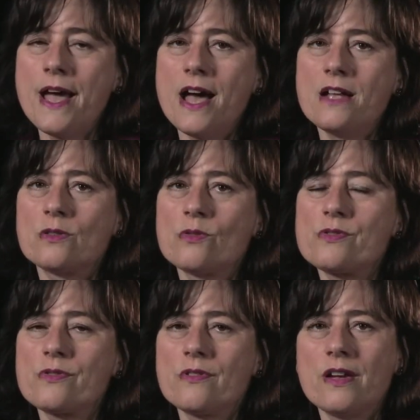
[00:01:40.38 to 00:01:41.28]
And
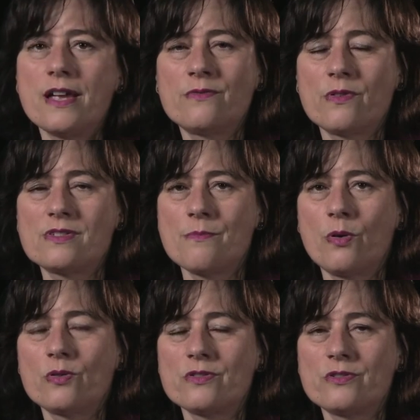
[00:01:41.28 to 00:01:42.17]
also it was
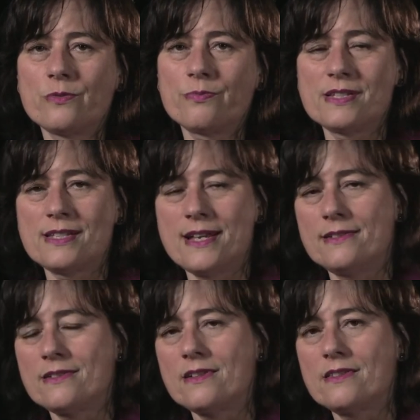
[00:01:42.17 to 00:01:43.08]
important to
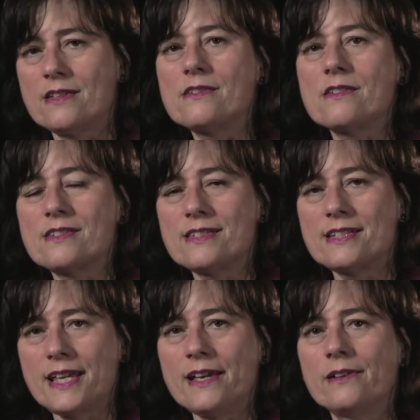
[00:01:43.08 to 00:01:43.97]
present this
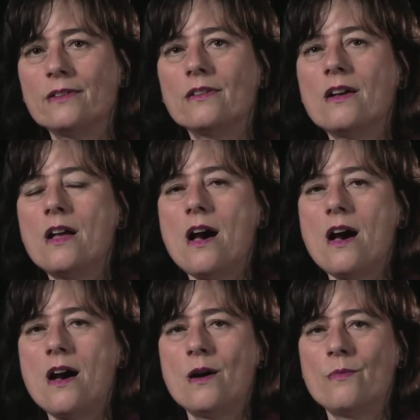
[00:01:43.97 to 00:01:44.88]
skill
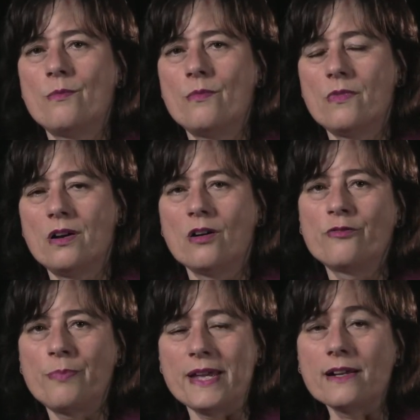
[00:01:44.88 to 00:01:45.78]

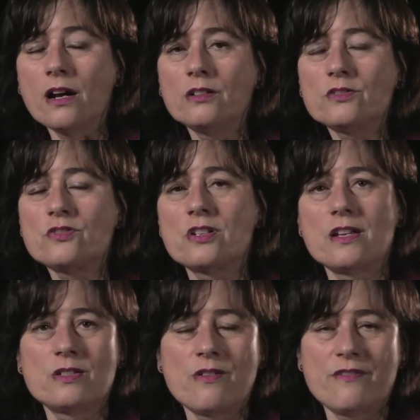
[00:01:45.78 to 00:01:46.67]
of being cultured
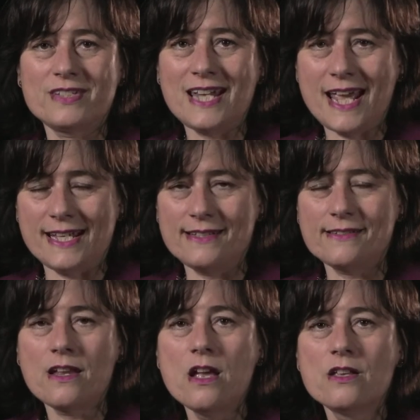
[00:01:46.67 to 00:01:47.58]
and to have
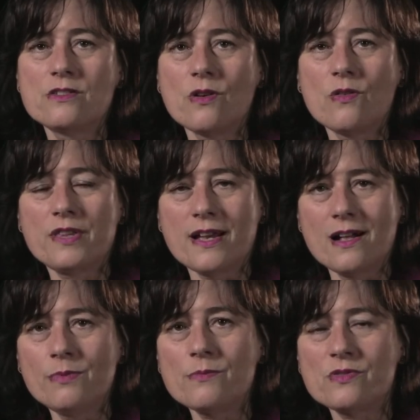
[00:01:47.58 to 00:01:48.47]
taste. So the
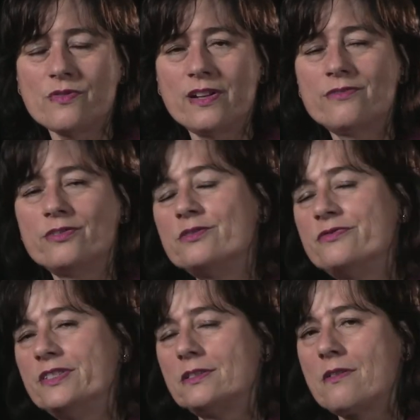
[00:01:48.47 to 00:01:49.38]
albums really
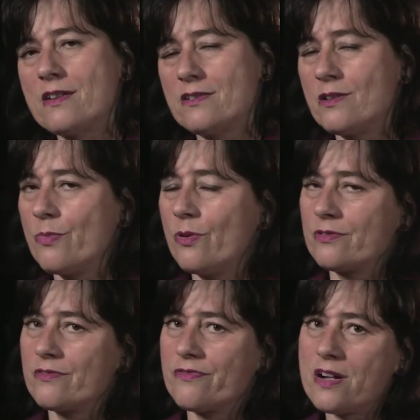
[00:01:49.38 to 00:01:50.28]
fulfilled quite an
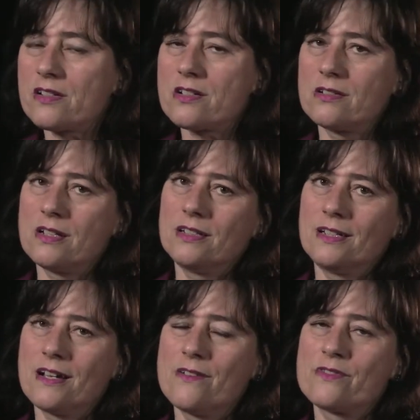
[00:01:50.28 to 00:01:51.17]
important function in the
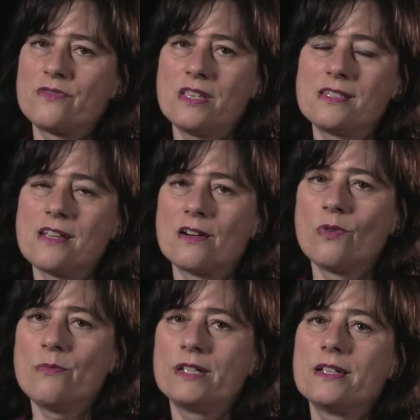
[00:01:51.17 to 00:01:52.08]
lives of these young
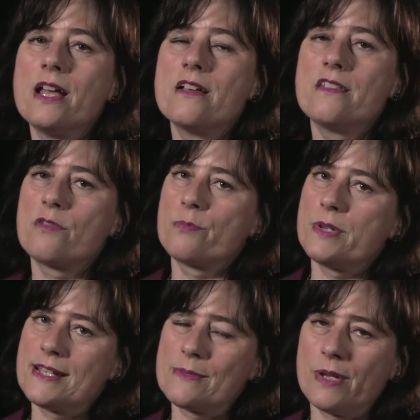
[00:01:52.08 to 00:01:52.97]
women. They would be
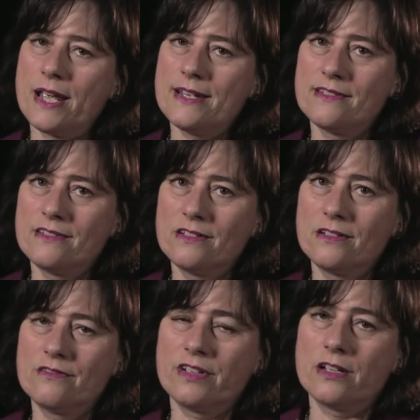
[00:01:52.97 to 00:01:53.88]
displayed in the
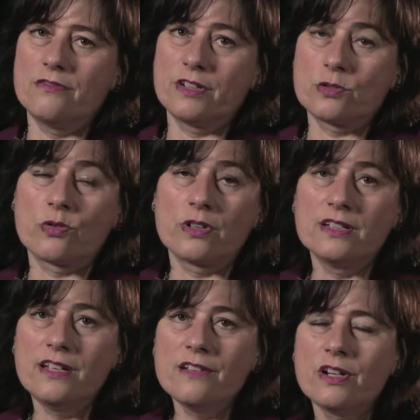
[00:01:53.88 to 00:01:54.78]

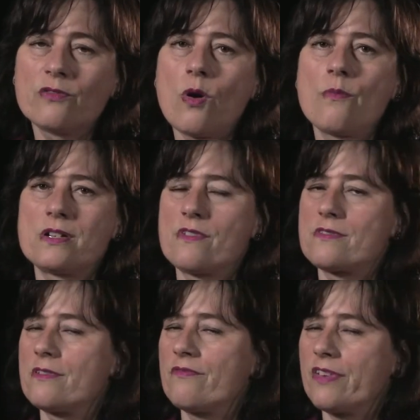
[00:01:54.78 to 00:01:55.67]
Victorian living room, which
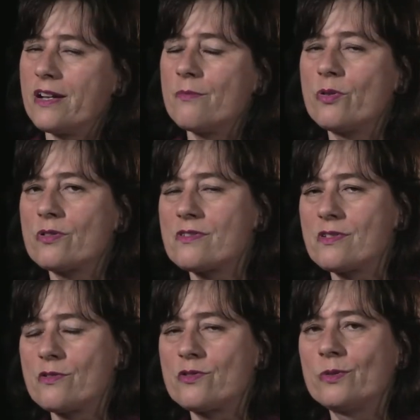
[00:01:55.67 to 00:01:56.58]
was a very important
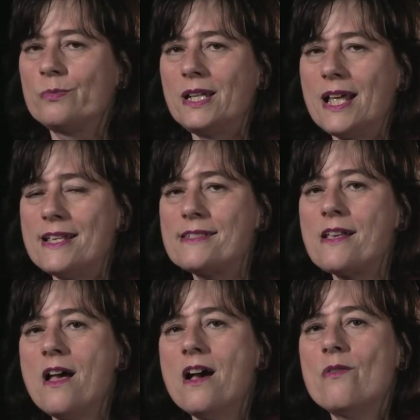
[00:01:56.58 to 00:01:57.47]
social place
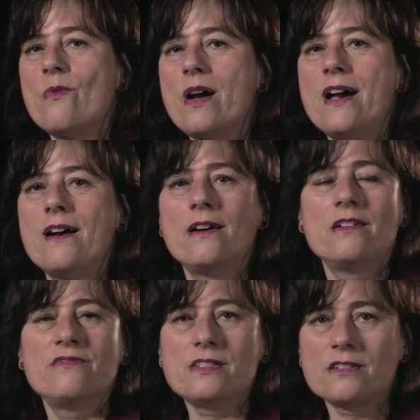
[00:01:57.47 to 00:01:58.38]

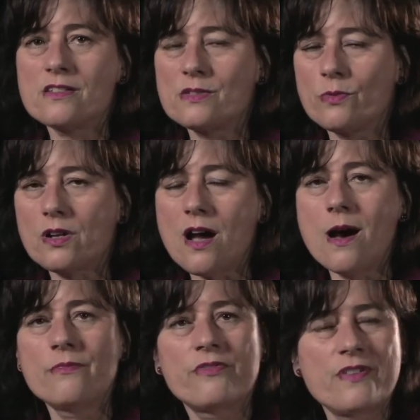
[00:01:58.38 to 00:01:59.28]
where visitors would
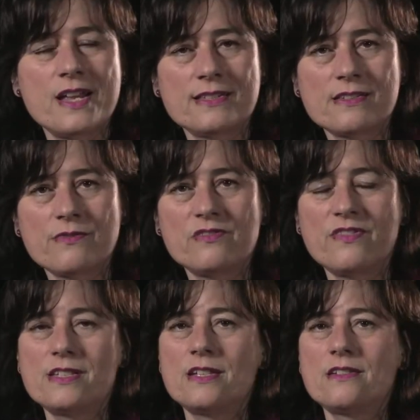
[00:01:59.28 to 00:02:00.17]
come, friends would
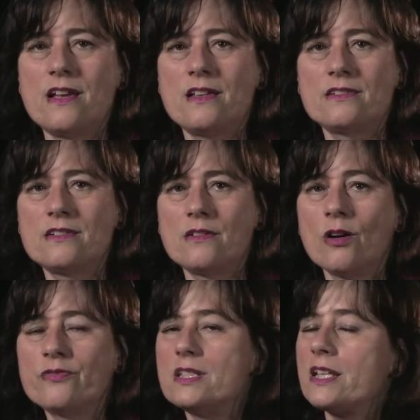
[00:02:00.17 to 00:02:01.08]
visit, and
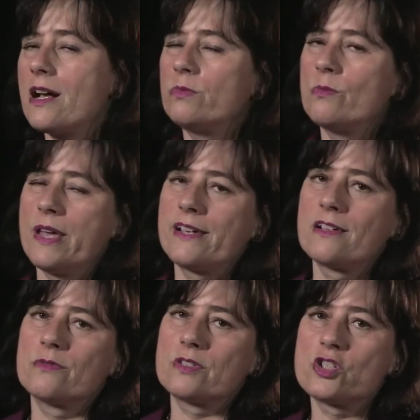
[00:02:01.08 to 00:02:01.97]
often the album
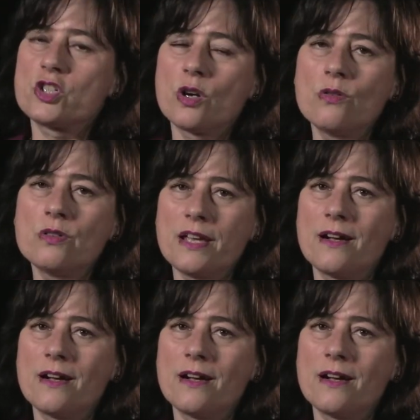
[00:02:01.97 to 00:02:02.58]
maker would show the